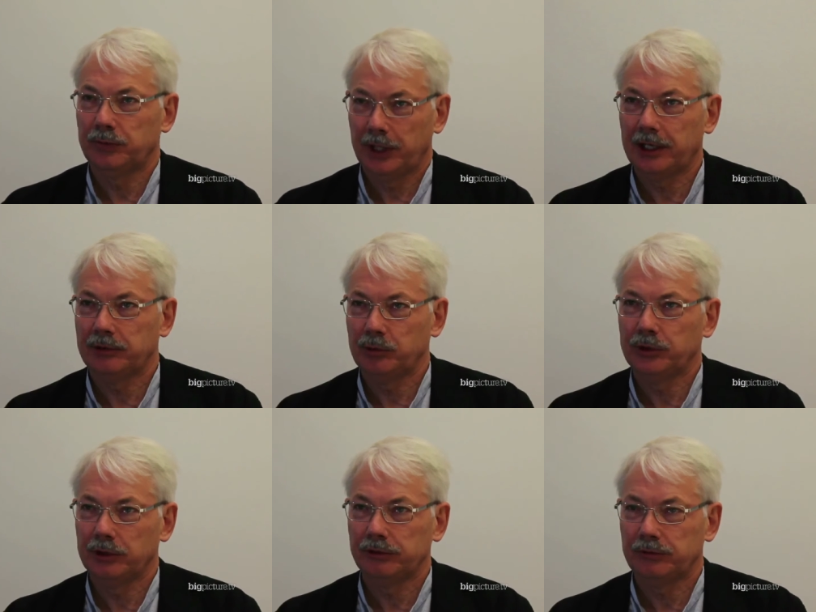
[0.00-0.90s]
had
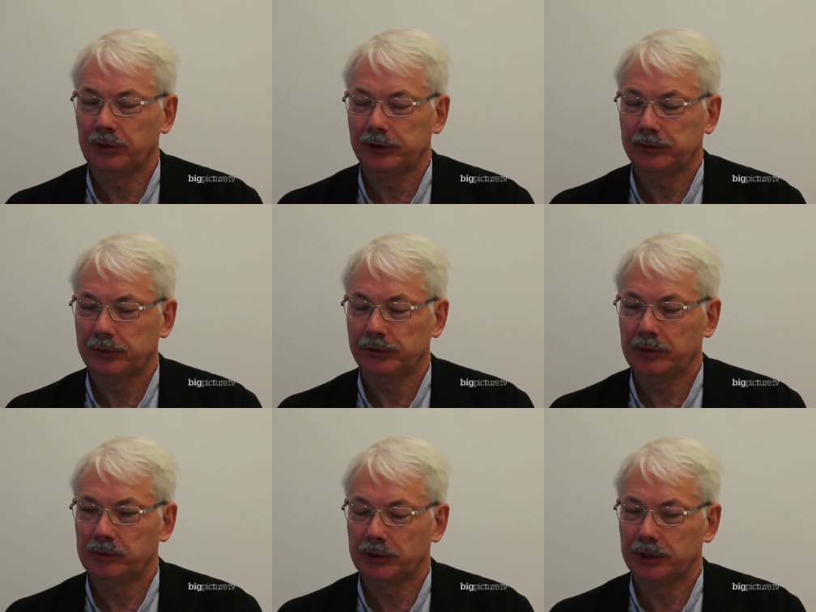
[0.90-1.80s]
with those investments
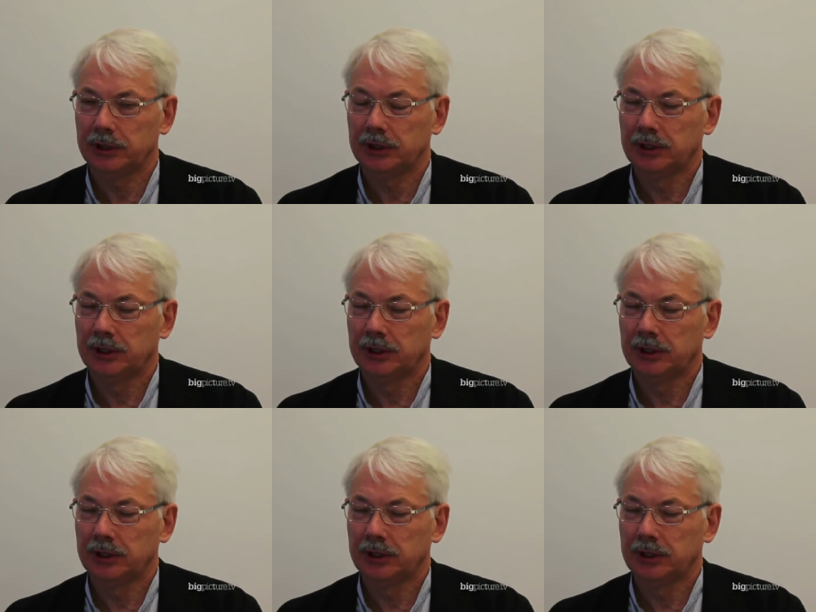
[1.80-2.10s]
separately.